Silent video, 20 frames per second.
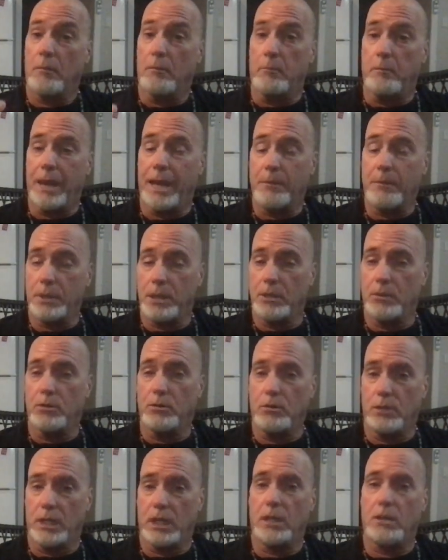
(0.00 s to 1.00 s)
maybe you
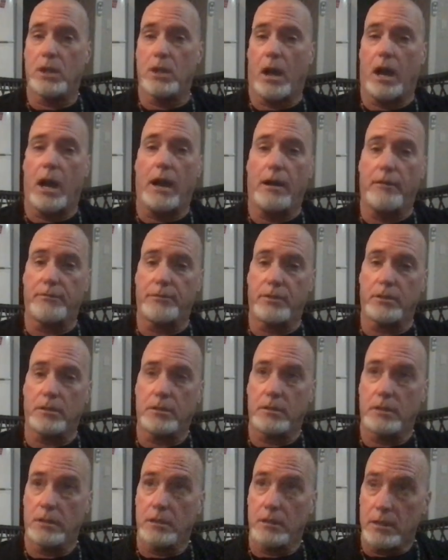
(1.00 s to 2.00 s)
need to offer
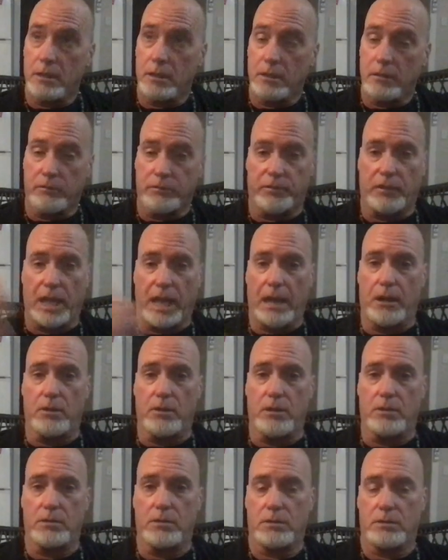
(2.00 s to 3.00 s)

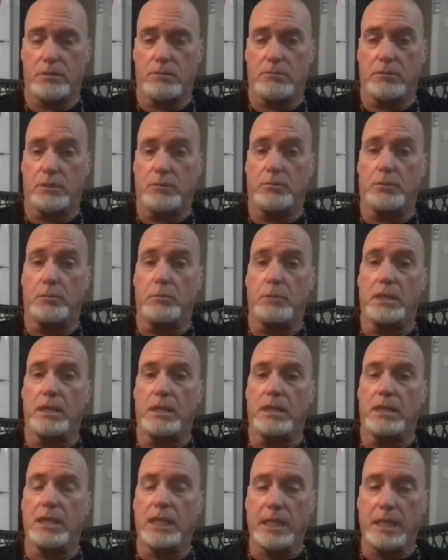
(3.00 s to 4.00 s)
flowers, which would be
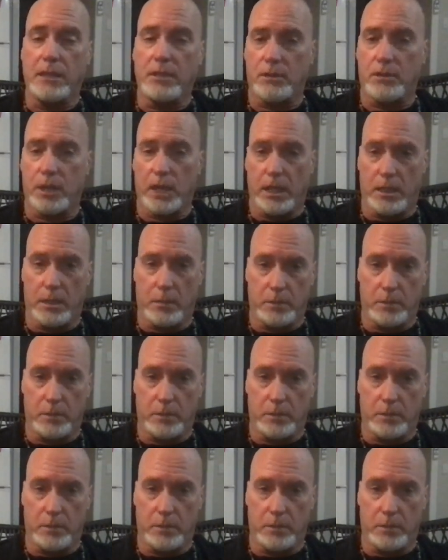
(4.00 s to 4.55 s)
the ether element.